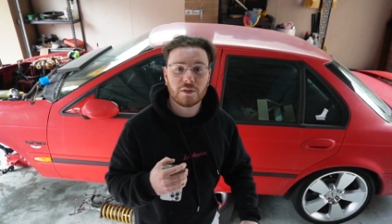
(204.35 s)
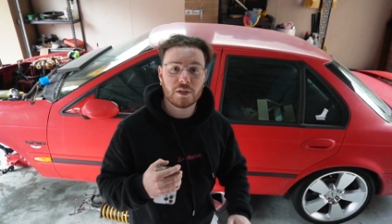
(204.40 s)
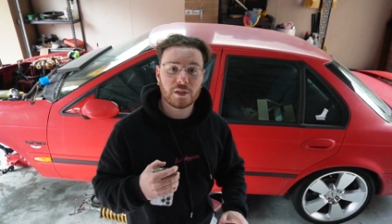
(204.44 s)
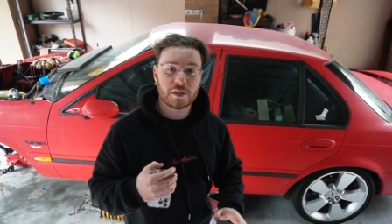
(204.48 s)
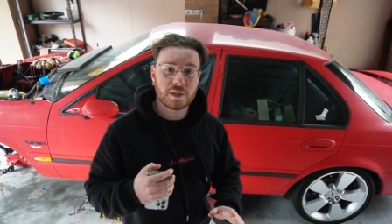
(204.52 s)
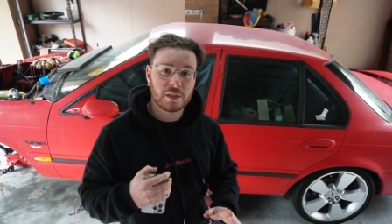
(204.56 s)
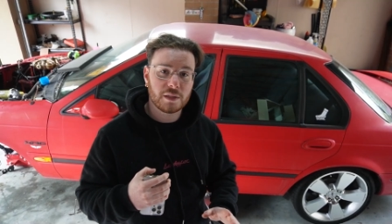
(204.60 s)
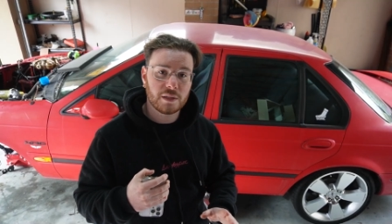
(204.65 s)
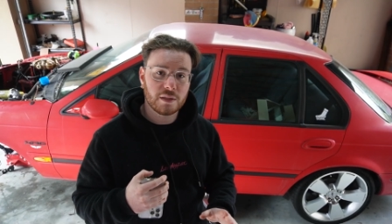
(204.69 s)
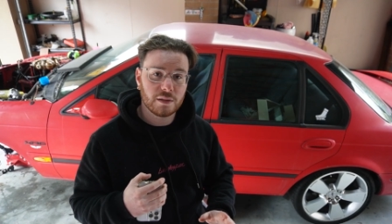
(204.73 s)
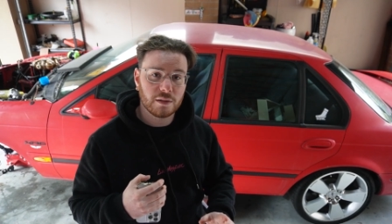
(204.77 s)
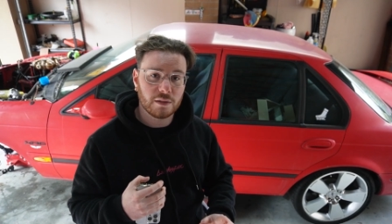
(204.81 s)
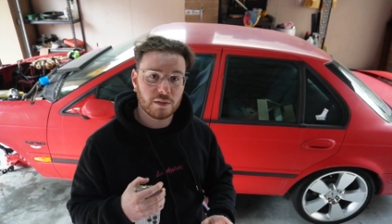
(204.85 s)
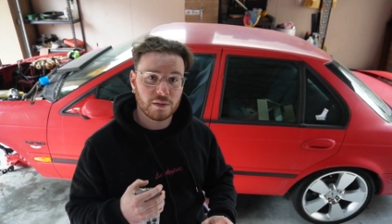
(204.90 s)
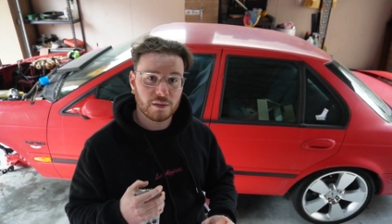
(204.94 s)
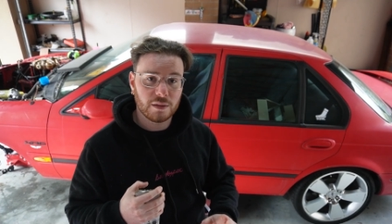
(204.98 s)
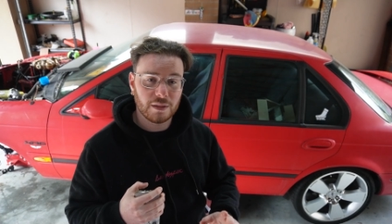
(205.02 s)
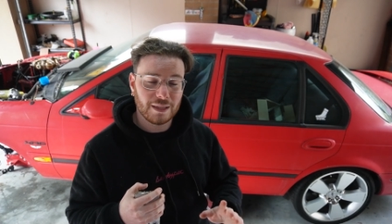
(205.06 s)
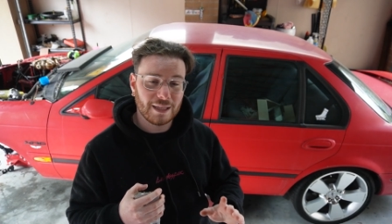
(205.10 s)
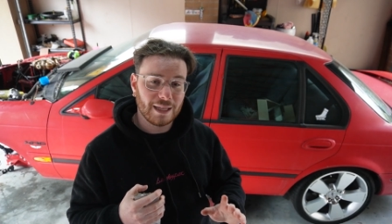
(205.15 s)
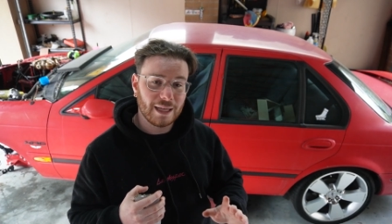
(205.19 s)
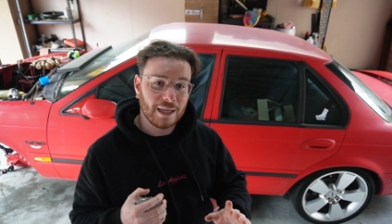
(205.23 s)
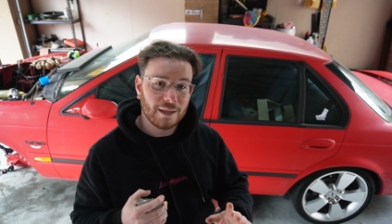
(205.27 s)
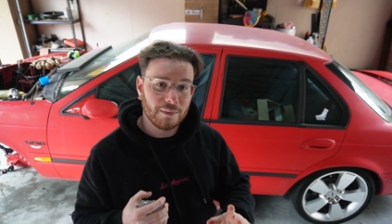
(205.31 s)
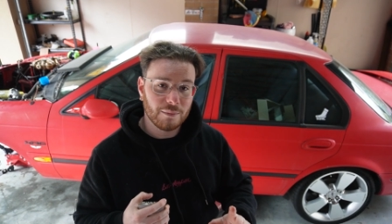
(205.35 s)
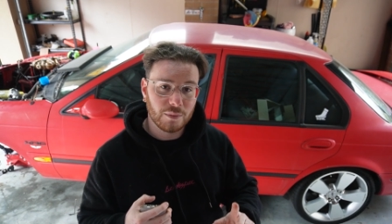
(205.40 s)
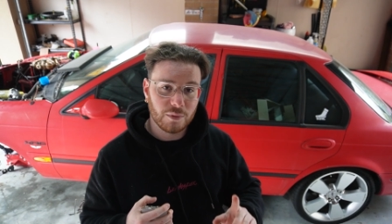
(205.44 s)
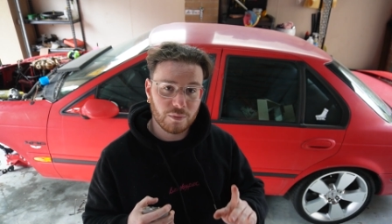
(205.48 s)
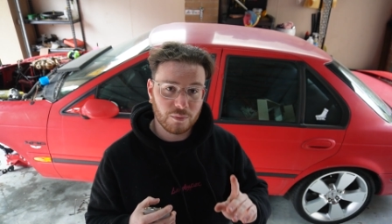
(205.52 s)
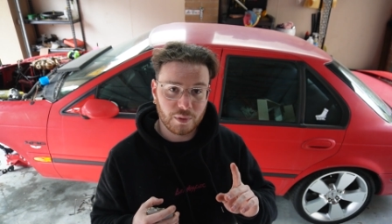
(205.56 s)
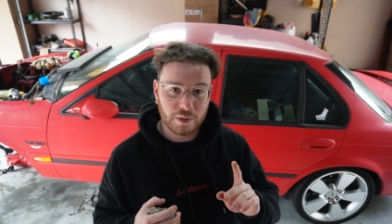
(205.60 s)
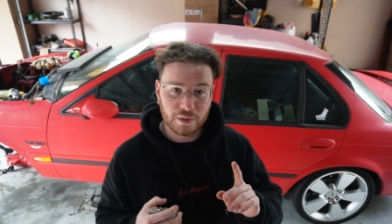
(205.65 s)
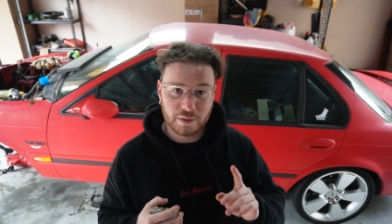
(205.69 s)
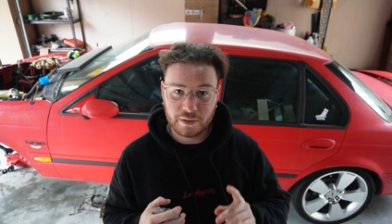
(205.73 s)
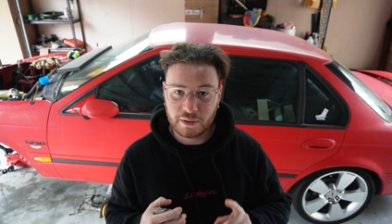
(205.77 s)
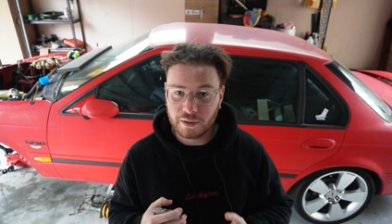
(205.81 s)
just to name
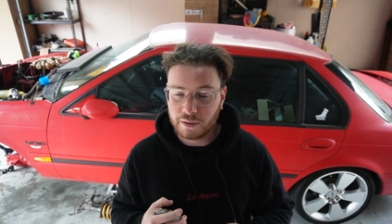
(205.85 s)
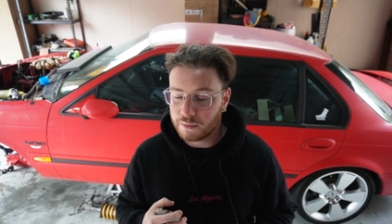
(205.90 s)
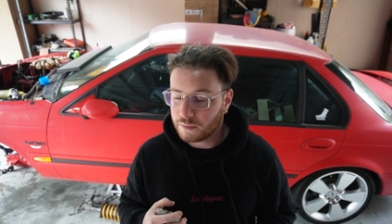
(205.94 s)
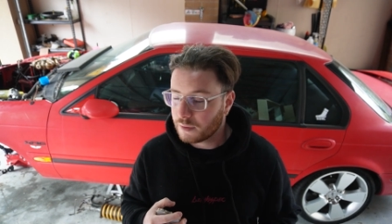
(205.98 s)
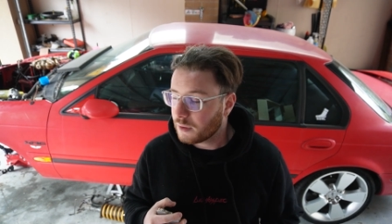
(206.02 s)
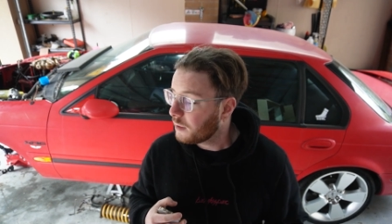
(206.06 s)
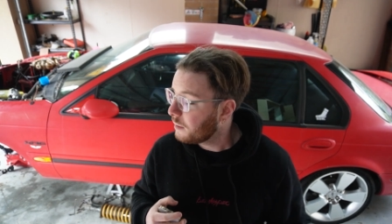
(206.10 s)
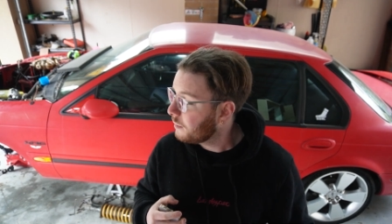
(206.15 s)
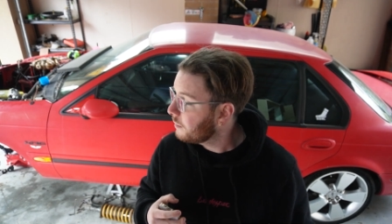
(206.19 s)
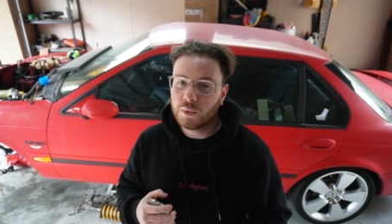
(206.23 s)
one thing, right?